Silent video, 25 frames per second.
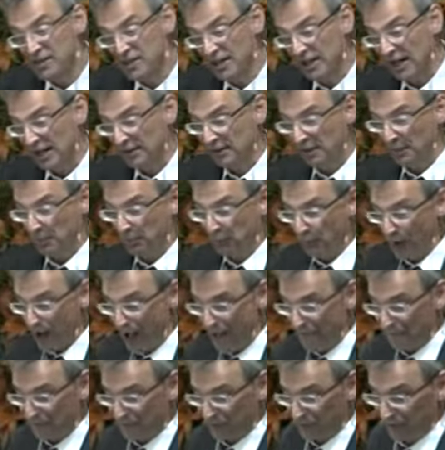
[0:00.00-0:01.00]
And then you got
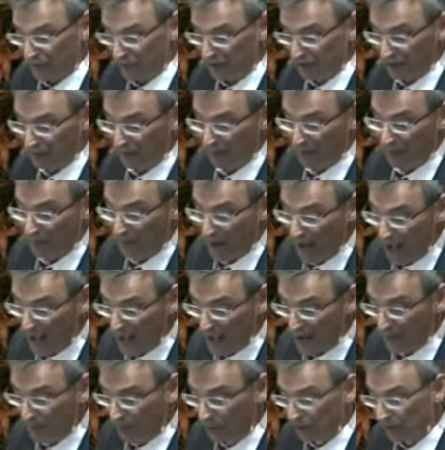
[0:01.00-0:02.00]
the prophecies of
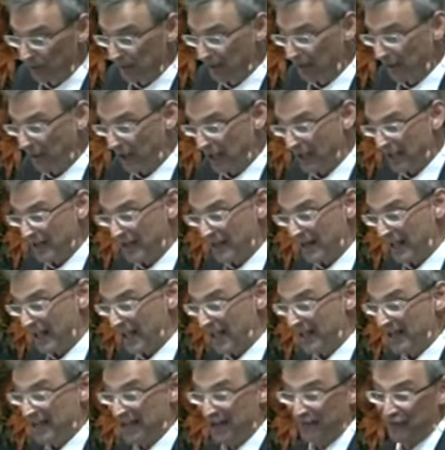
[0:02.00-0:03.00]
the Bible and
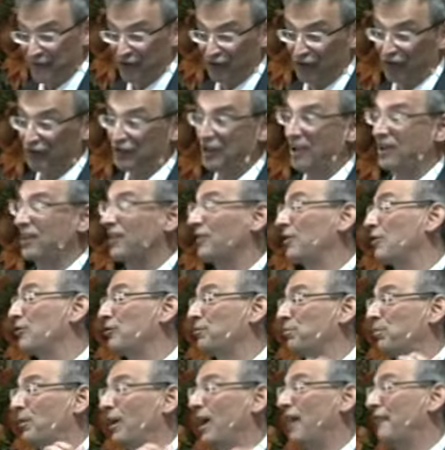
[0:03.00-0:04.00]
on, and if you
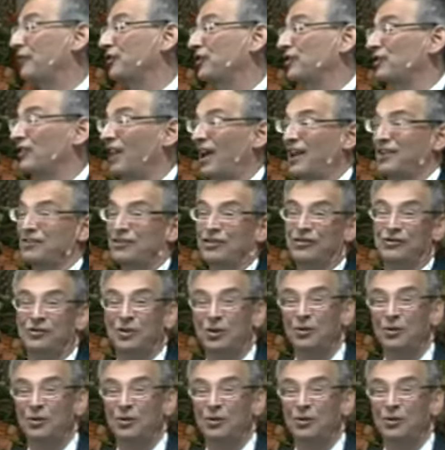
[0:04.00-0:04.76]
study those prophecies,